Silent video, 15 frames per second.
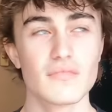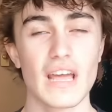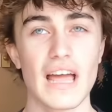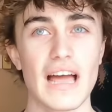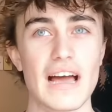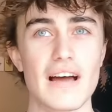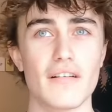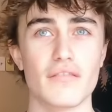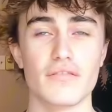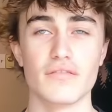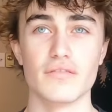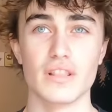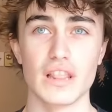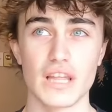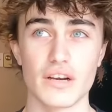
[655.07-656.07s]
have
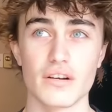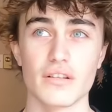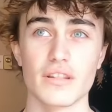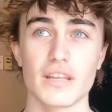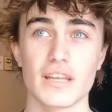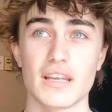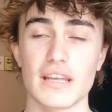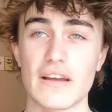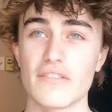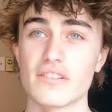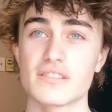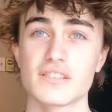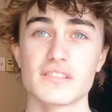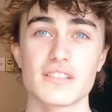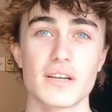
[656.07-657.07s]
literally, ever
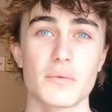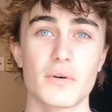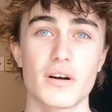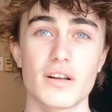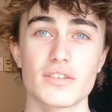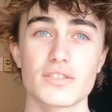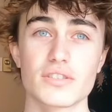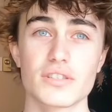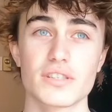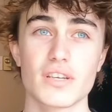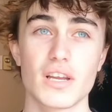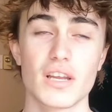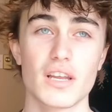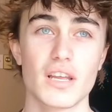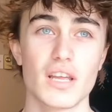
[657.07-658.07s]
since I watched
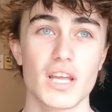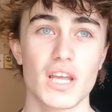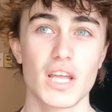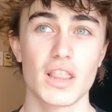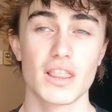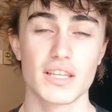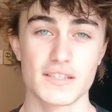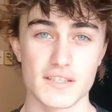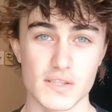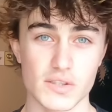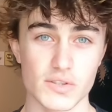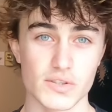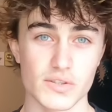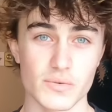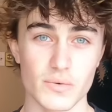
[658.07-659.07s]
the
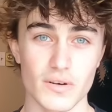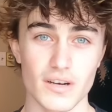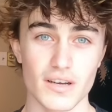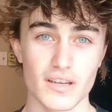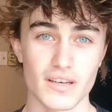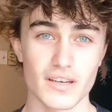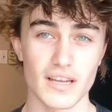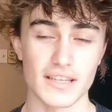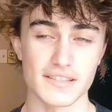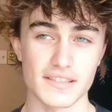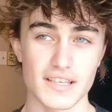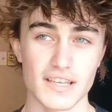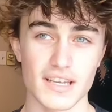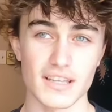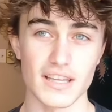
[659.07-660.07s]
Sister Squad as a
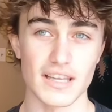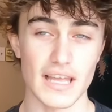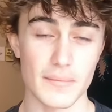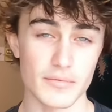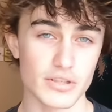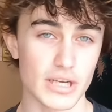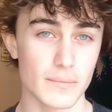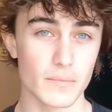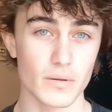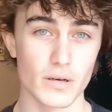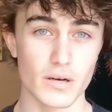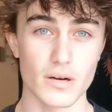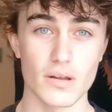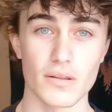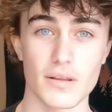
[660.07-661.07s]
kid, like Emma Chamberlain
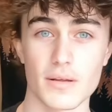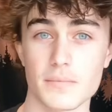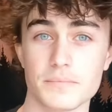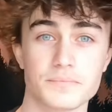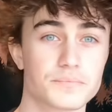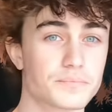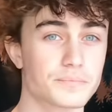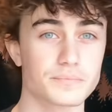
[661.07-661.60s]
and all of them,